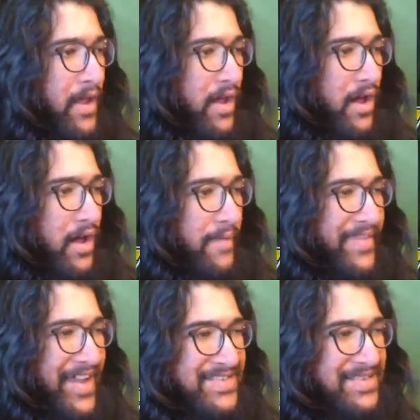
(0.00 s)

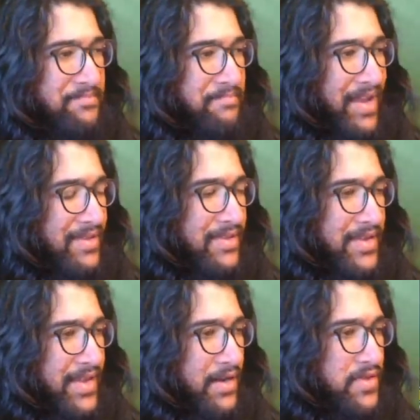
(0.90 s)
That is the main
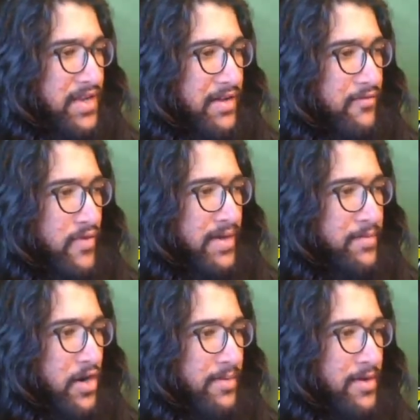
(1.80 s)
thing that I would think of when
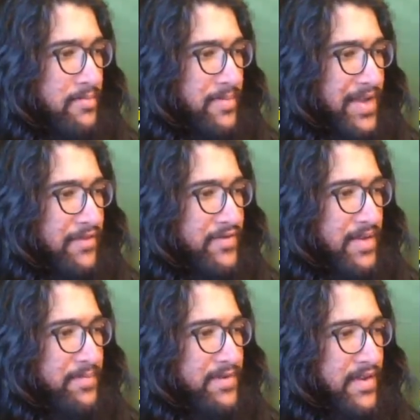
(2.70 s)
I'm talking about Maiev
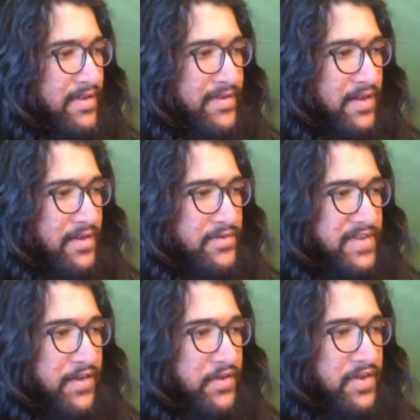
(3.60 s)
tips, is
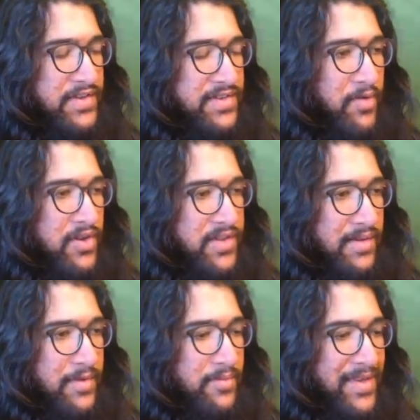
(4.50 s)
using other things to proc the
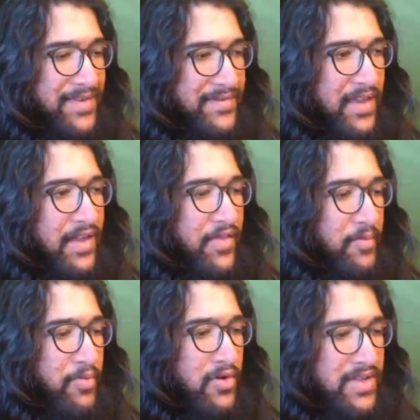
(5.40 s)
W, because
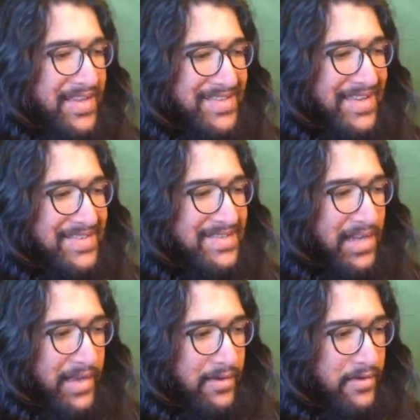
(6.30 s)
the pull is a
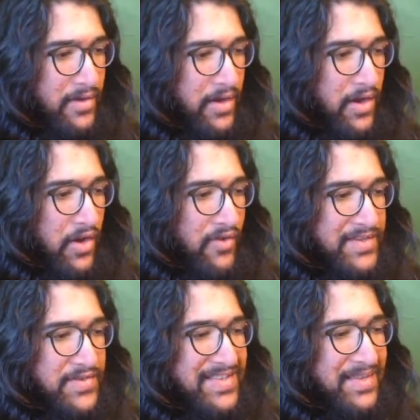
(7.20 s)
stun, right? So this is a